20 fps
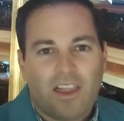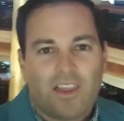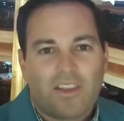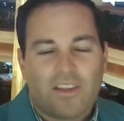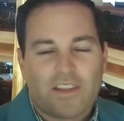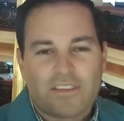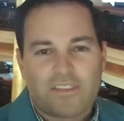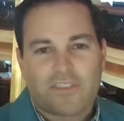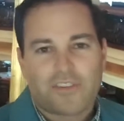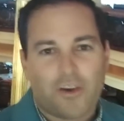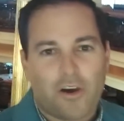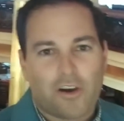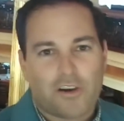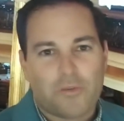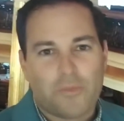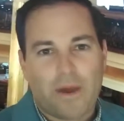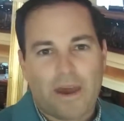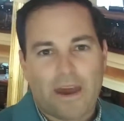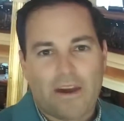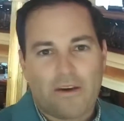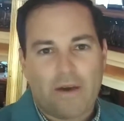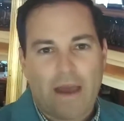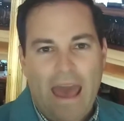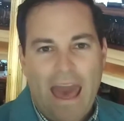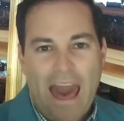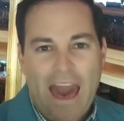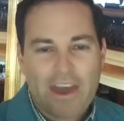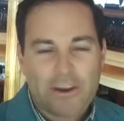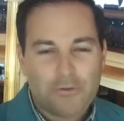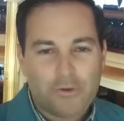let's talk about
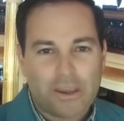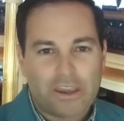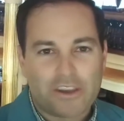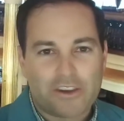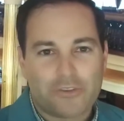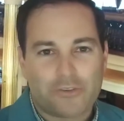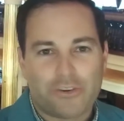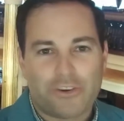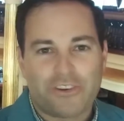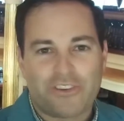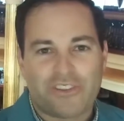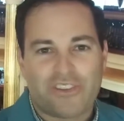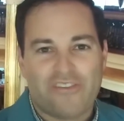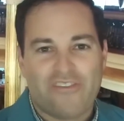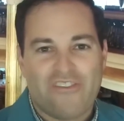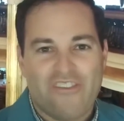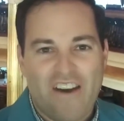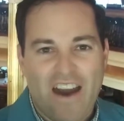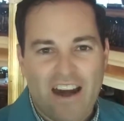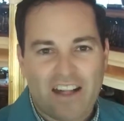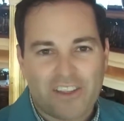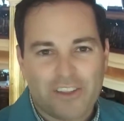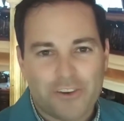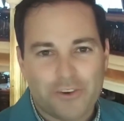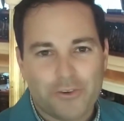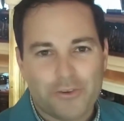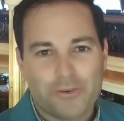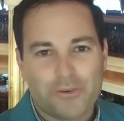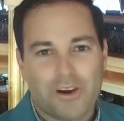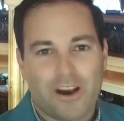how to increase the
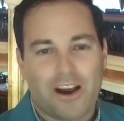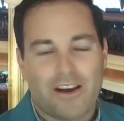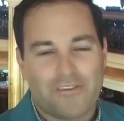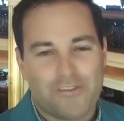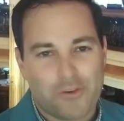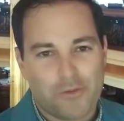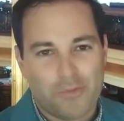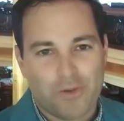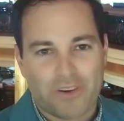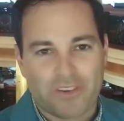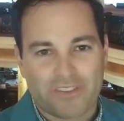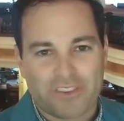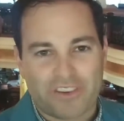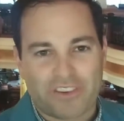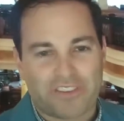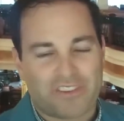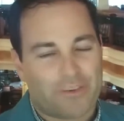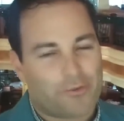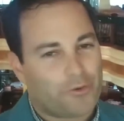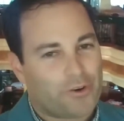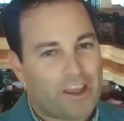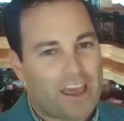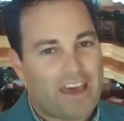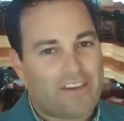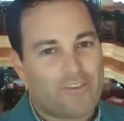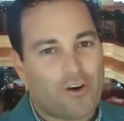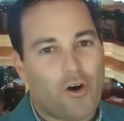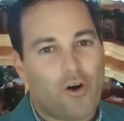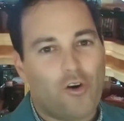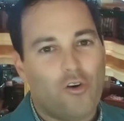value of your business. Now we're going to
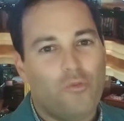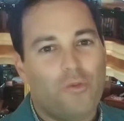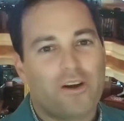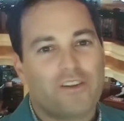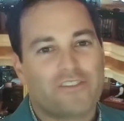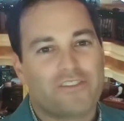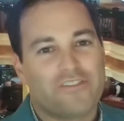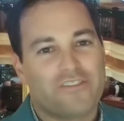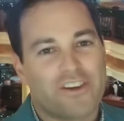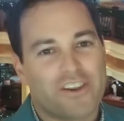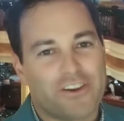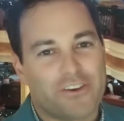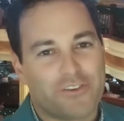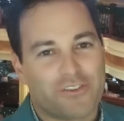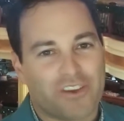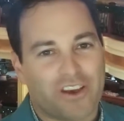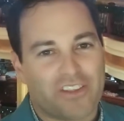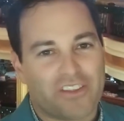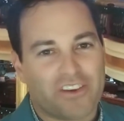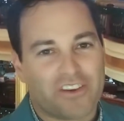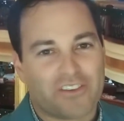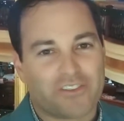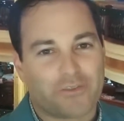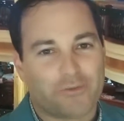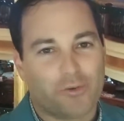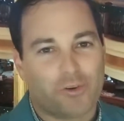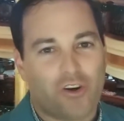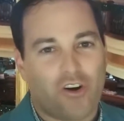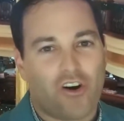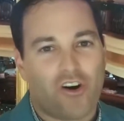have a whole bunch of videos on this.
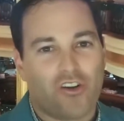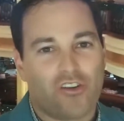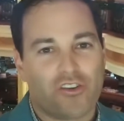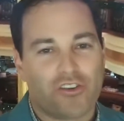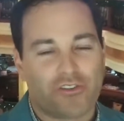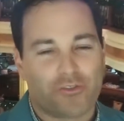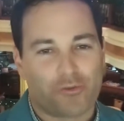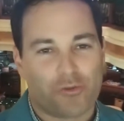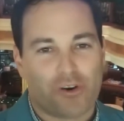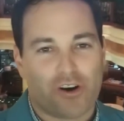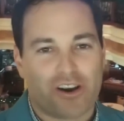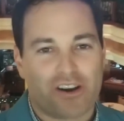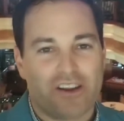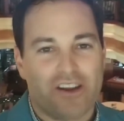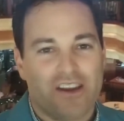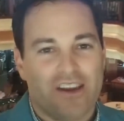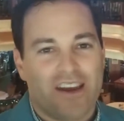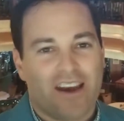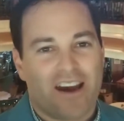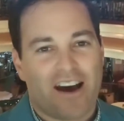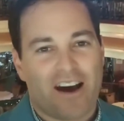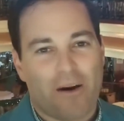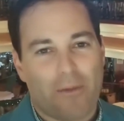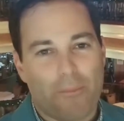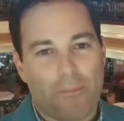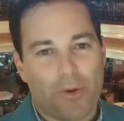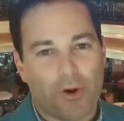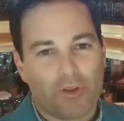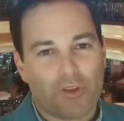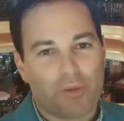We'll call this one
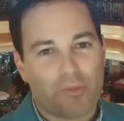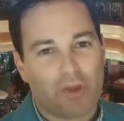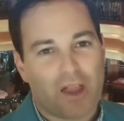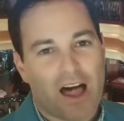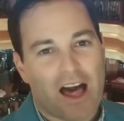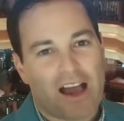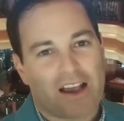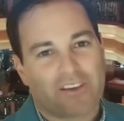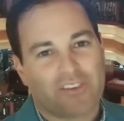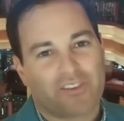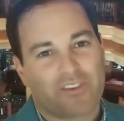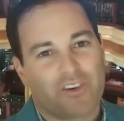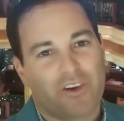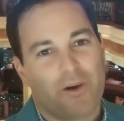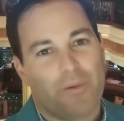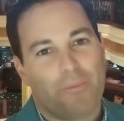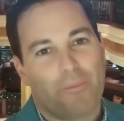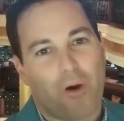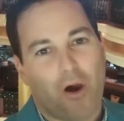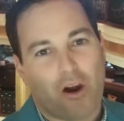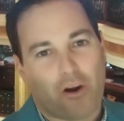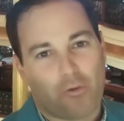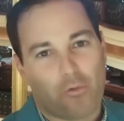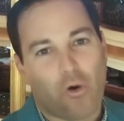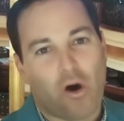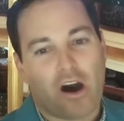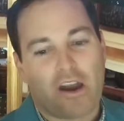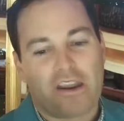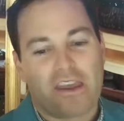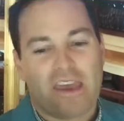Building Blocks Part
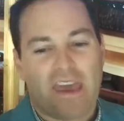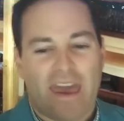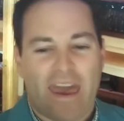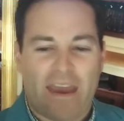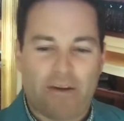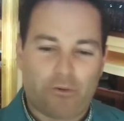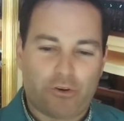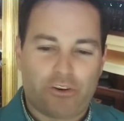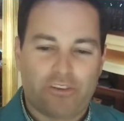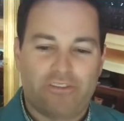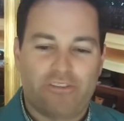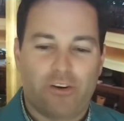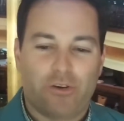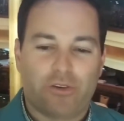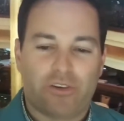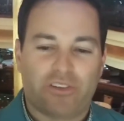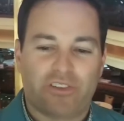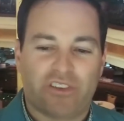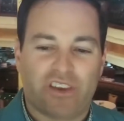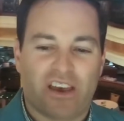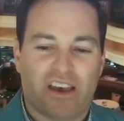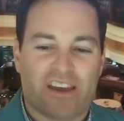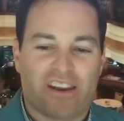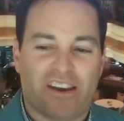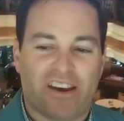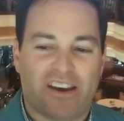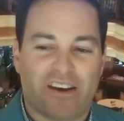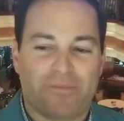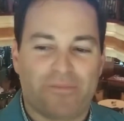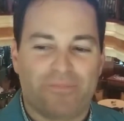1. And we're going to focus
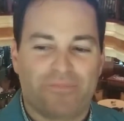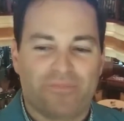on